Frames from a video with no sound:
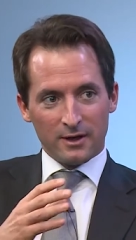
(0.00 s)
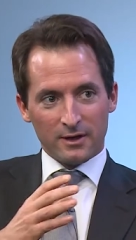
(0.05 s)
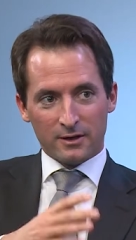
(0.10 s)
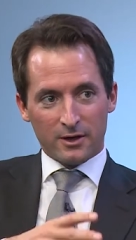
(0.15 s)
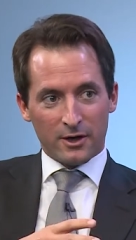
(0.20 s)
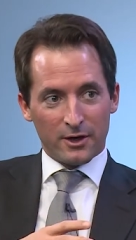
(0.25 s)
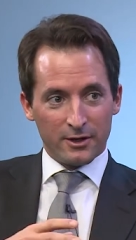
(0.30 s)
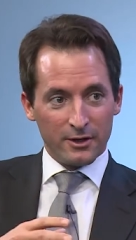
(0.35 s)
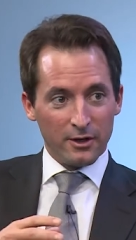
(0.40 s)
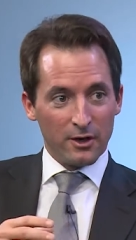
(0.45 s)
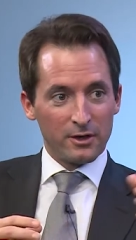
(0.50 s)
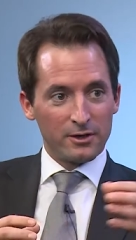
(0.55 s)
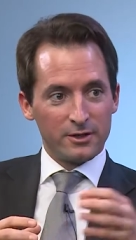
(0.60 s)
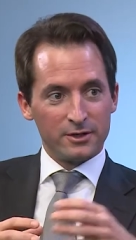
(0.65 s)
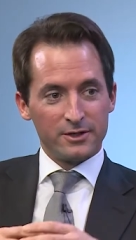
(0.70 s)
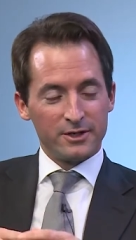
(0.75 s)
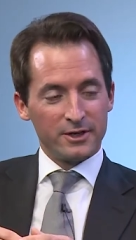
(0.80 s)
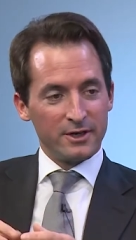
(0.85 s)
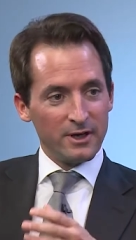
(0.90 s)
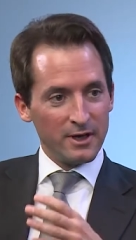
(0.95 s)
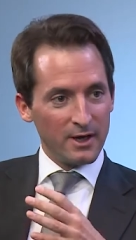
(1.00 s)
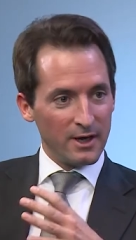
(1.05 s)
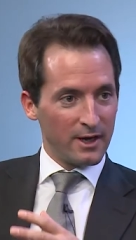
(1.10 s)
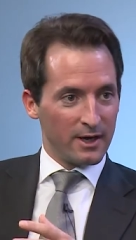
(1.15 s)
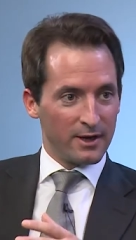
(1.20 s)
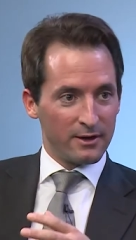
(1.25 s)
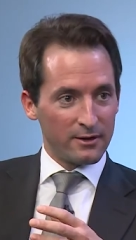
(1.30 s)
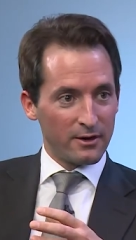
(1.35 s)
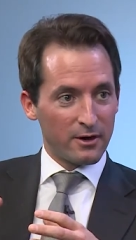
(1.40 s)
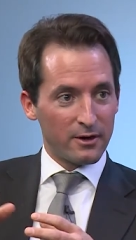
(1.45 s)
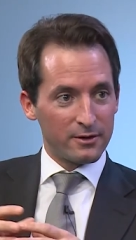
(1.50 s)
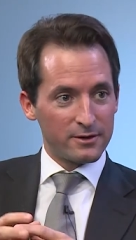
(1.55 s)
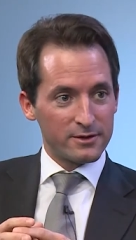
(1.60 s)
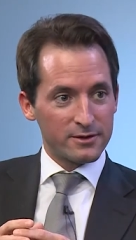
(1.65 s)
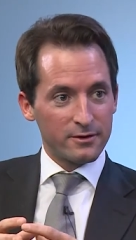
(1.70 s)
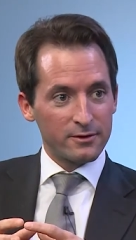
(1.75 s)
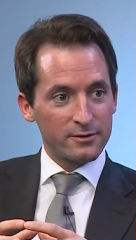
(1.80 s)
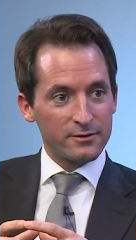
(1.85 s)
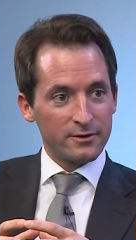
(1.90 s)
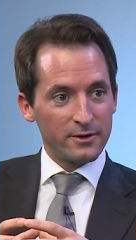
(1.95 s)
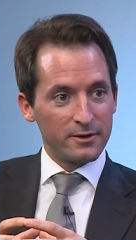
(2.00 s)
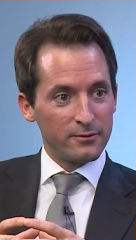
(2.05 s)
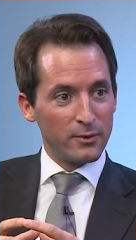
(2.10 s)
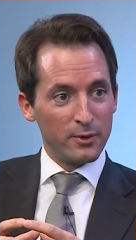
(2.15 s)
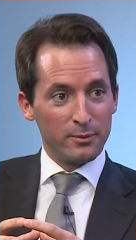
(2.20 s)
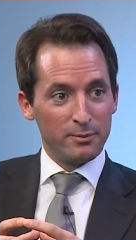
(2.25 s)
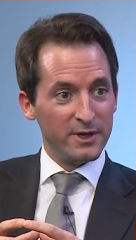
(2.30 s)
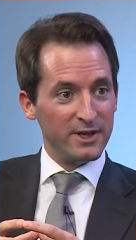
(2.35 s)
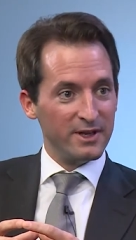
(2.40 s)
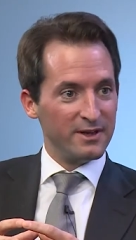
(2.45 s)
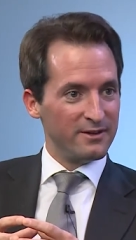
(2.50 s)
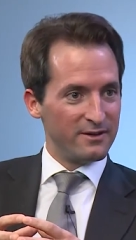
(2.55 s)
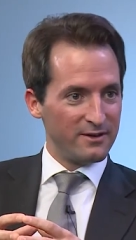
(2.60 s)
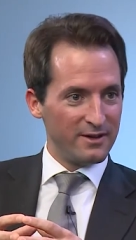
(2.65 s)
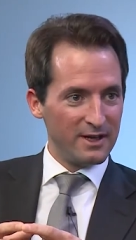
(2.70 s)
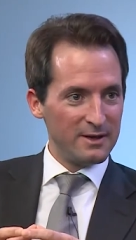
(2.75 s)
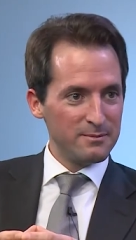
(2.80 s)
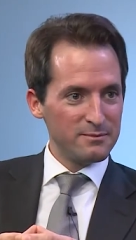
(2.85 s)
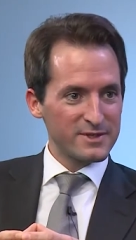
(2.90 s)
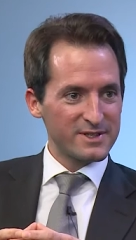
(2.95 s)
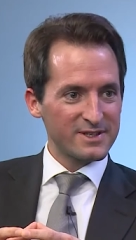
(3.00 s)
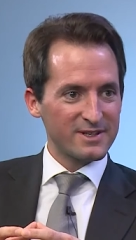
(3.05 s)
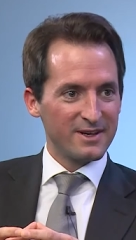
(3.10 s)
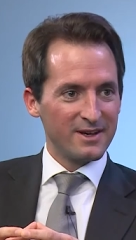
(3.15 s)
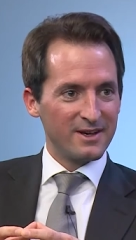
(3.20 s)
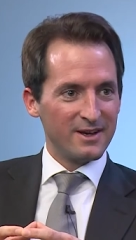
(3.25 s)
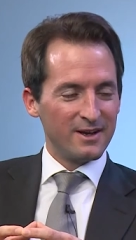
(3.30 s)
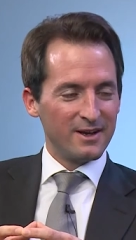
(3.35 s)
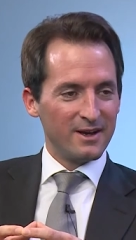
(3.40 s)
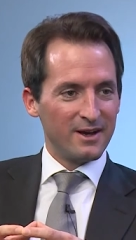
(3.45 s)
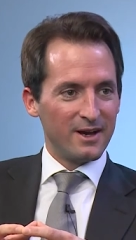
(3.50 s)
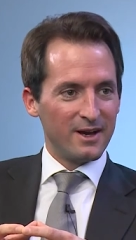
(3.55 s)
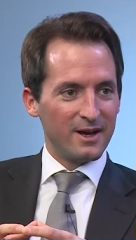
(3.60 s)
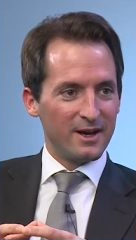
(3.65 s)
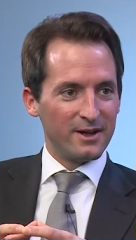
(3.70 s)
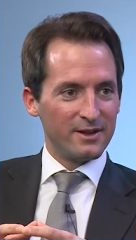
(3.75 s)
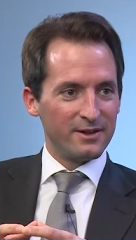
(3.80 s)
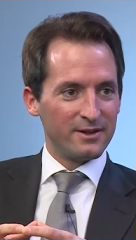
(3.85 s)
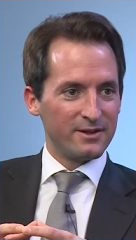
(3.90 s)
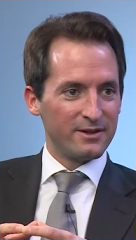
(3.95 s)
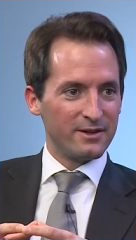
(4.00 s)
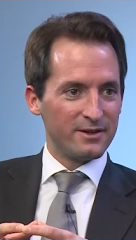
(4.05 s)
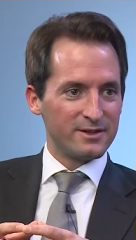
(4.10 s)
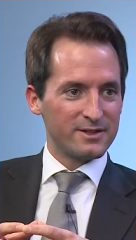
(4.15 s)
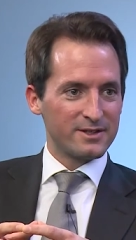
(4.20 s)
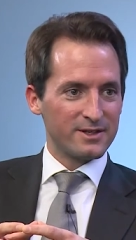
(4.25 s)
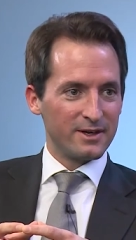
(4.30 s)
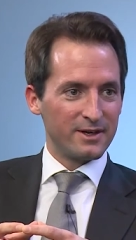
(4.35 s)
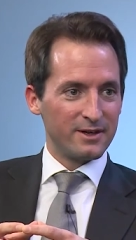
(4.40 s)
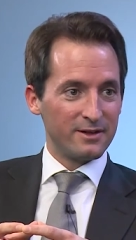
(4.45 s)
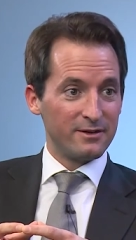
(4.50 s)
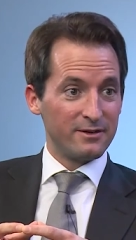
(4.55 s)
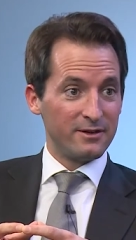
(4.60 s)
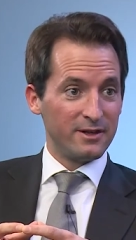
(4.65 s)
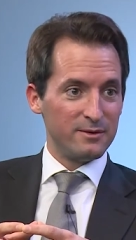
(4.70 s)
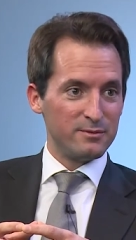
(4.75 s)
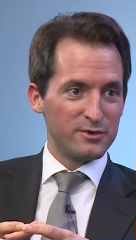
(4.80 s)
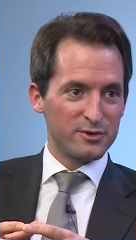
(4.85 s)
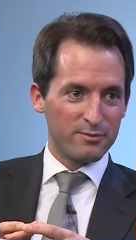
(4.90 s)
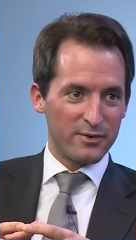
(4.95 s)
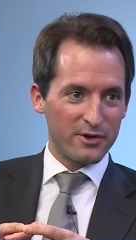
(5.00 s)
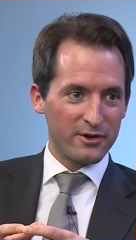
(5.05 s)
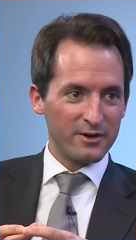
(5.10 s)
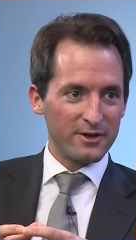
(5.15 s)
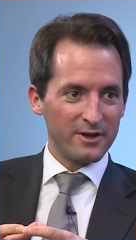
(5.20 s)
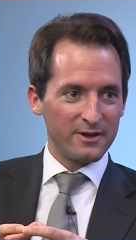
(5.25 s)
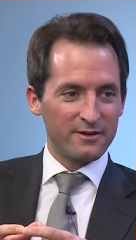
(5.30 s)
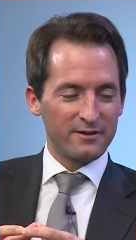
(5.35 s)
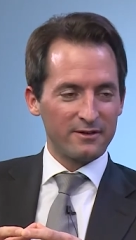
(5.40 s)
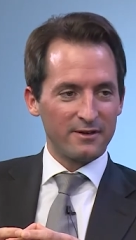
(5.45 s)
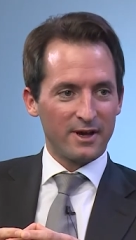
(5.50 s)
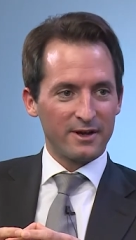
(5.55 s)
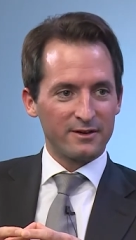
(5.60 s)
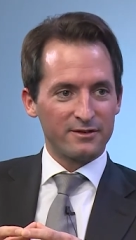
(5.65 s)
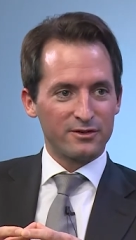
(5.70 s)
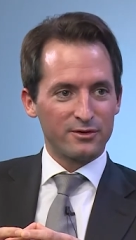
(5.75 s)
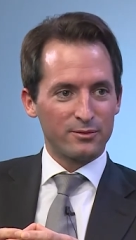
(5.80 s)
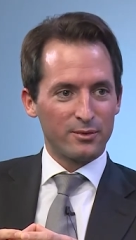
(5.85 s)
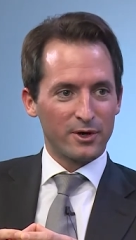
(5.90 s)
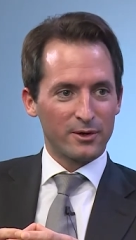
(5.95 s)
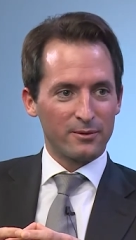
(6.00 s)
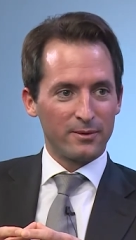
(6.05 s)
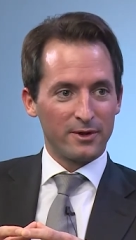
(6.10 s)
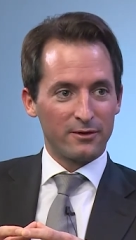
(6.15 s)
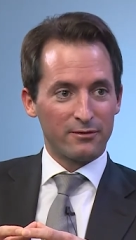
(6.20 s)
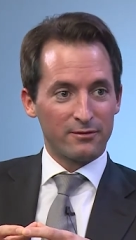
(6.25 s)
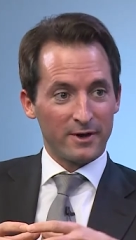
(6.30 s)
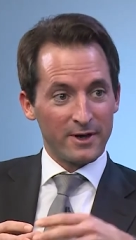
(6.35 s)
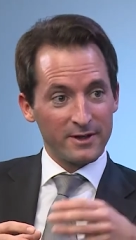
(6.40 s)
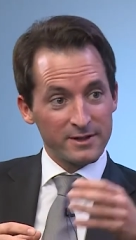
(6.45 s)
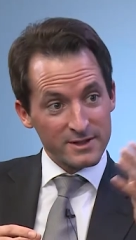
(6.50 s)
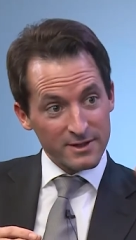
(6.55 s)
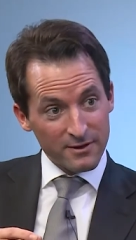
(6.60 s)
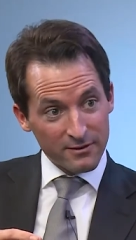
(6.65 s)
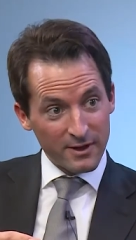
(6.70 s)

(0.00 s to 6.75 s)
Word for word: cardiology and heart surgery, it will be teams and it's a team spirit, and it's nice to work with friends.